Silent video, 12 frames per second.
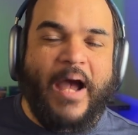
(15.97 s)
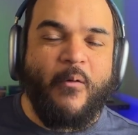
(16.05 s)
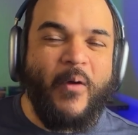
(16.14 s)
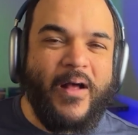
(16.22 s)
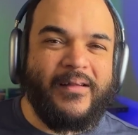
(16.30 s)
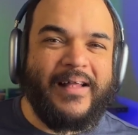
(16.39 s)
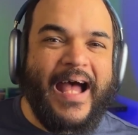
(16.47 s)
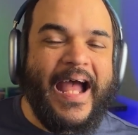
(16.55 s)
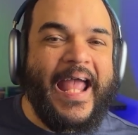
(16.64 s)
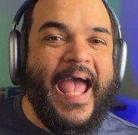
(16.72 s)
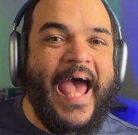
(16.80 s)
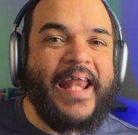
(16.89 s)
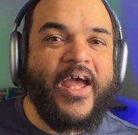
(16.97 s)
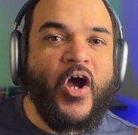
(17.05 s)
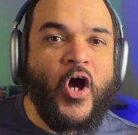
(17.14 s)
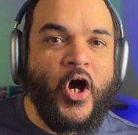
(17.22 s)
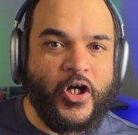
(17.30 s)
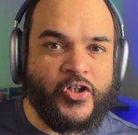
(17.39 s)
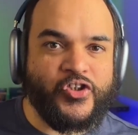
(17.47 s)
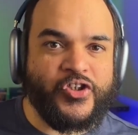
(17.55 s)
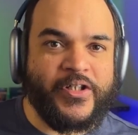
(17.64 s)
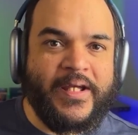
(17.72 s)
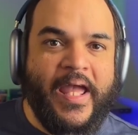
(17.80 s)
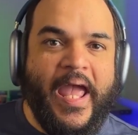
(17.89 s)
Well, I had a hunch,
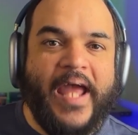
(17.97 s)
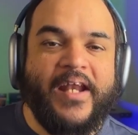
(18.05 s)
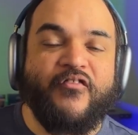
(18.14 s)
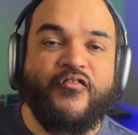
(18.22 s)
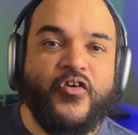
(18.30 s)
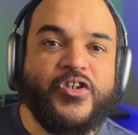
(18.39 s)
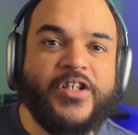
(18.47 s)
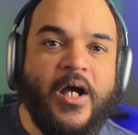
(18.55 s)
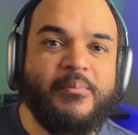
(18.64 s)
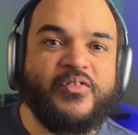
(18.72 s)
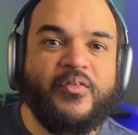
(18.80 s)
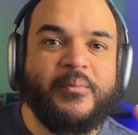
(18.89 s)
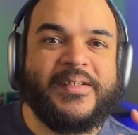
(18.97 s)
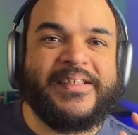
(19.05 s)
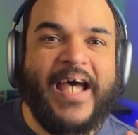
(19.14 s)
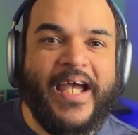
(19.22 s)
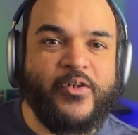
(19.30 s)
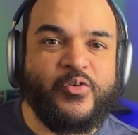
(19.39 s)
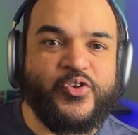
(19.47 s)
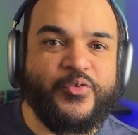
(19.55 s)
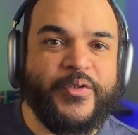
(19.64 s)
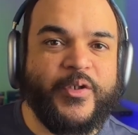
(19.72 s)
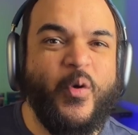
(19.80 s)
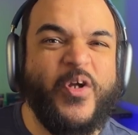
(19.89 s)
and it first comes from the title
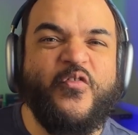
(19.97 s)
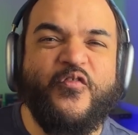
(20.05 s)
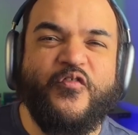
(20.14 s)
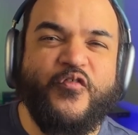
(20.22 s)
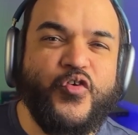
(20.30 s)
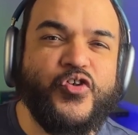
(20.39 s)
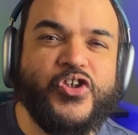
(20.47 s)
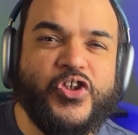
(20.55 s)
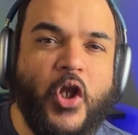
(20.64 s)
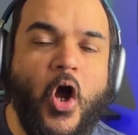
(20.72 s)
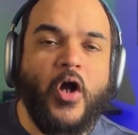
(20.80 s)
screen when you first log